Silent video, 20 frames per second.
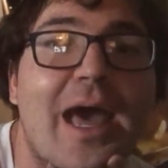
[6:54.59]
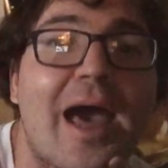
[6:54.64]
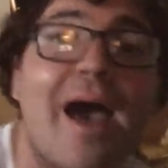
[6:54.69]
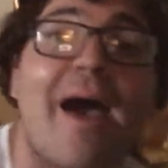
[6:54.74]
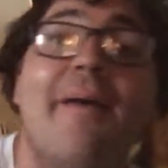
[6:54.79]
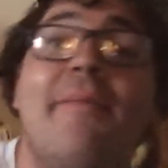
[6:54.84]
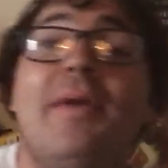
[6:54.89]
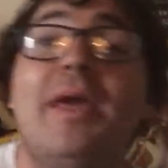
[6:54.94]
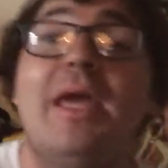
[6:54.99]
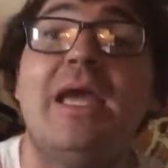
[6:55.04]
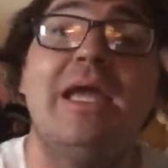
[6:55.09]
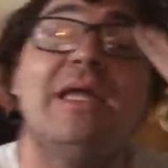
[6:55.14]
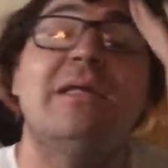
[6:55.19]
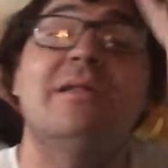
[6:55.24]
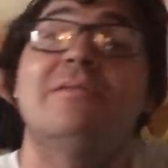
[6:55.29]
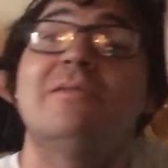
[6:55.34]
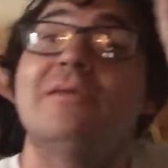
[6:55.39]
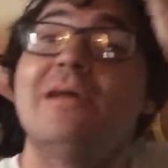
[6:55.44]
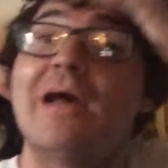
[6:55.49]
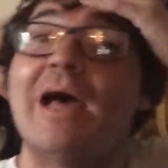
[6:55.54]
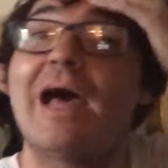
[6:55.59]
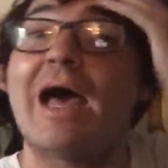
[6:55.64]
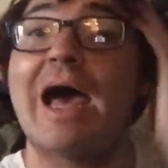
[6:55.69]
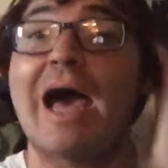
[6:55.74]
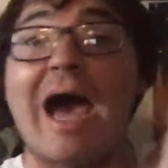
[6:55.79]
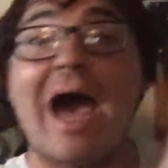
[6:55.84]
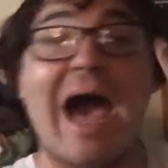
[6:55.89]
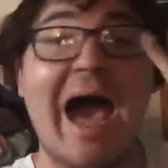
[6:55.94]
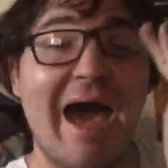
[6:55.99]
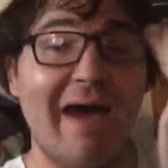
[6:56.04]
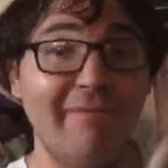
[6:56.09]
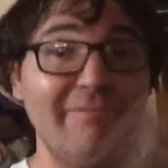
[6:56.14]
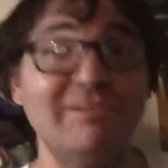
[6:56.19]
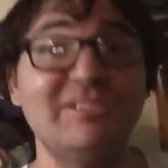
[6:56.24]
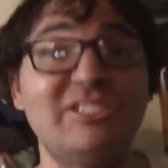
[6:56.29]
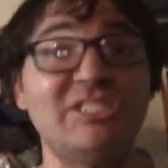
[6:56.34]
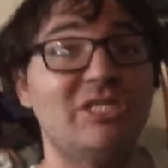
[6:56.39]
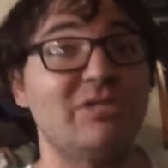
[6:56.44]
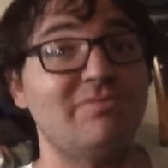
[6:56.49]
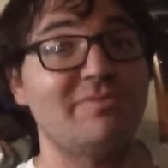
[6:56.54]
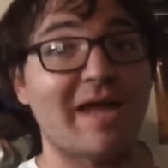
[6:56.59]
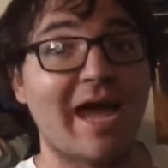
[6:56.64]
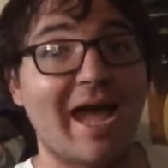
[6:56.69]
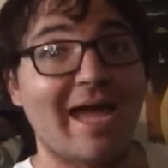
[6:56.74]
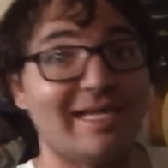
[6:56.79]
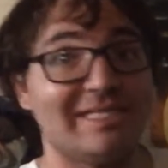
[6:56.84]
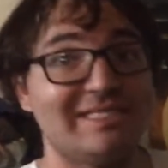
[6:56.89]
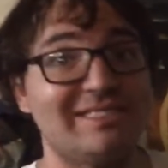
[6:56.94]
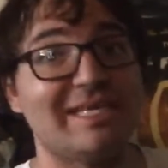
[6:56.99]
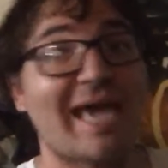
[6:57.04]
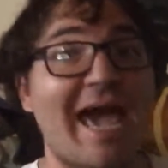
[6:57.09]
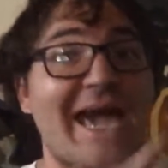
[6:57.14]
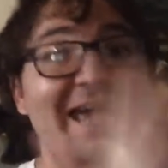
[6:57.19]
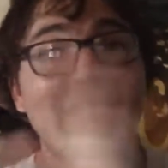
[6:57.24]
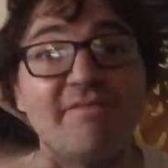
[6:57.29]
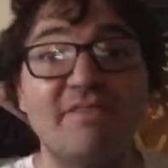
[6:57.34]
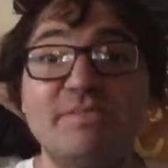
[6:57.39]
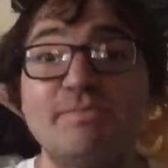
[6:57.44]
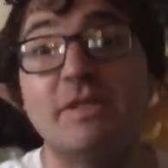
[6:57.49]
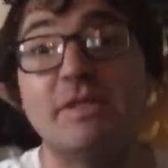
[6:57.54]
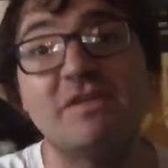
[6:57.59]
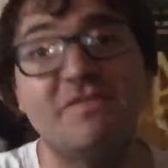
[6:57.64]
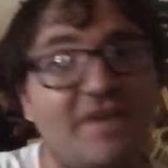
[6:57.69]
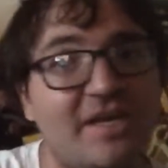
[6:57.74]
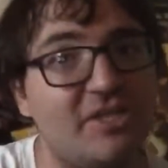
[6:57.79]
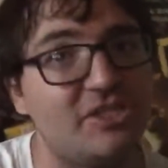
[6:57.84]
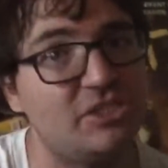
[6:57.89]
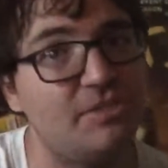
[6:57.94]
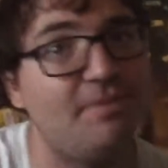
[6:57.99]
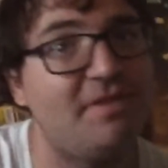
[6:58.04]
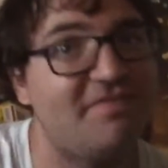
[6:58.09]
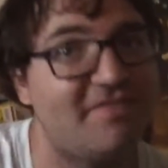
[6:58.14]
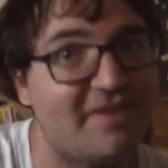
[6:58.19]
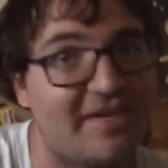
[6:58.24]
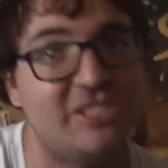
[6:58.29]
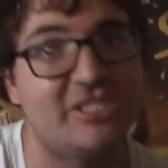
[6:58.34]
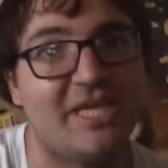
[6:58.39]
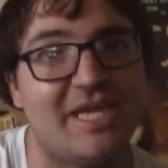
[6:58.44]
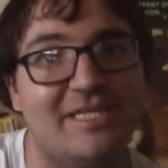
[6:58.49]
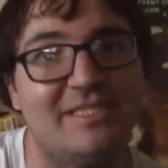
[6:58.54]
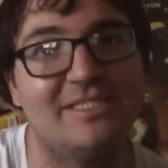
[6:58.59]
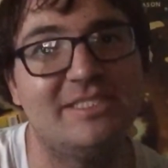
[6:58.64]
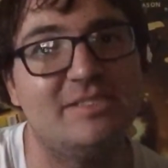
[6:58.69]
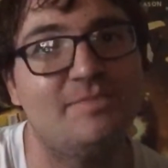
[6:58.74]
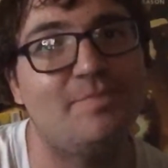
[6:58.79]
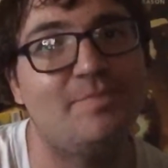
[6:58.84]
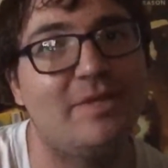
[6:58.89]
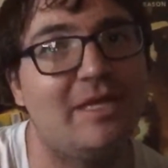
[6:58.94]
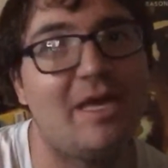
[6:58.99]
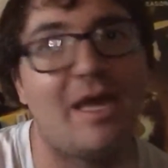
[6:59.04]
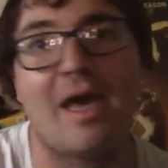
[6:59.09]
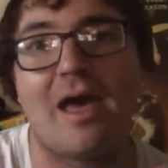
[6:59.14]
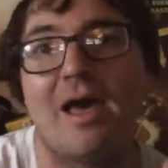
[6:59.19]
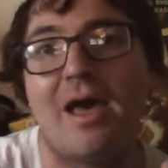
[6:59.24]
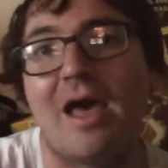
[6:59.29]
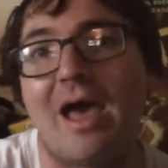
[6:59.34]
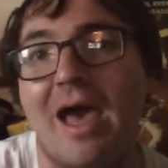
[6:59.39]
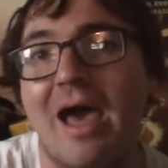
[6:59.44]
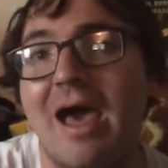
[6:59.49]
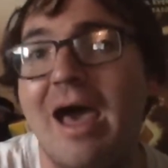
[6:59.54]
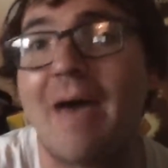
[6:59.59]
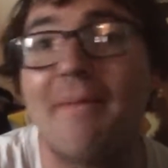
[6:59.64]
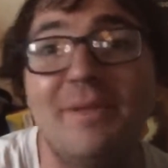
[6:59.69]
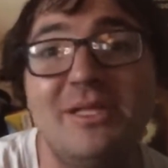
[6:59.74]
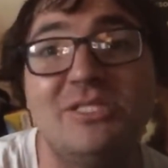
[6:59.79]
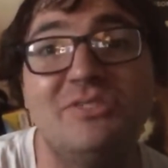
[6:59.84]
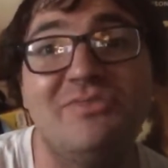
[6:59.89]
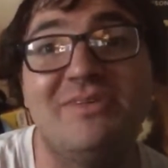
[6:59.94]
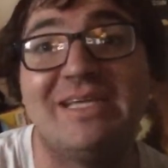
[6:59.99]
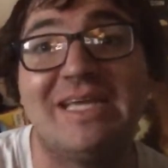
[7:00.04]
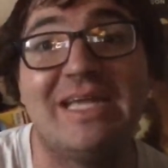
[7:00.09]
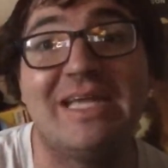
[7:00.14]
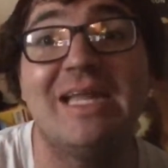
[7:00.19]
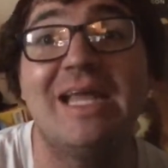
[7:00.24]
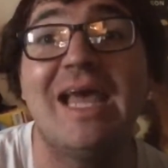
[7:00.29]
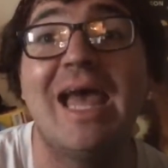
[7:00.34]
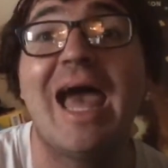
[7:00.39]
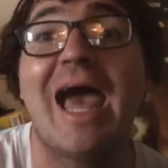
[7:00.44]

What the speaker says: I mean, I was too nice. Like, I gave this motherfucker too many fucking chances, but I'm not doing it again.